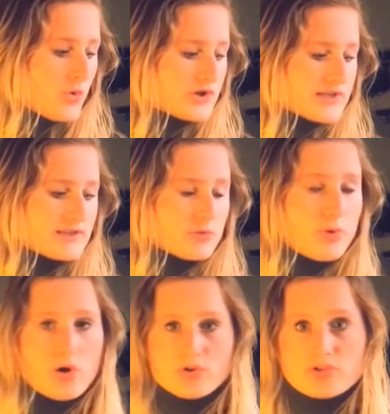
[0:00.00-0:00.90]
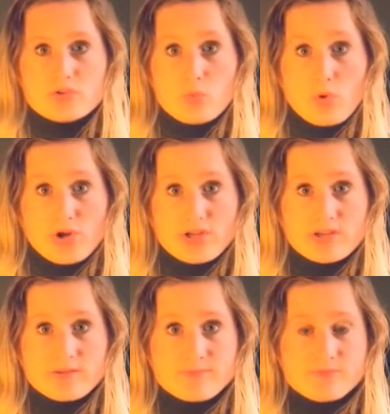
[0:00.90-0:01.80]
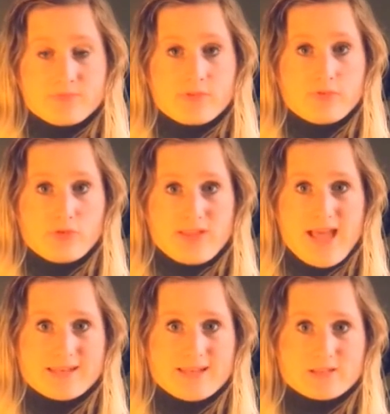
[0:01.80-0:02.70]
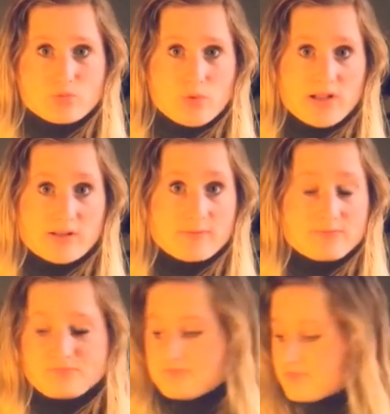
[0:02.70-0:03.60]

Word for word: which is supposed to work for that as well.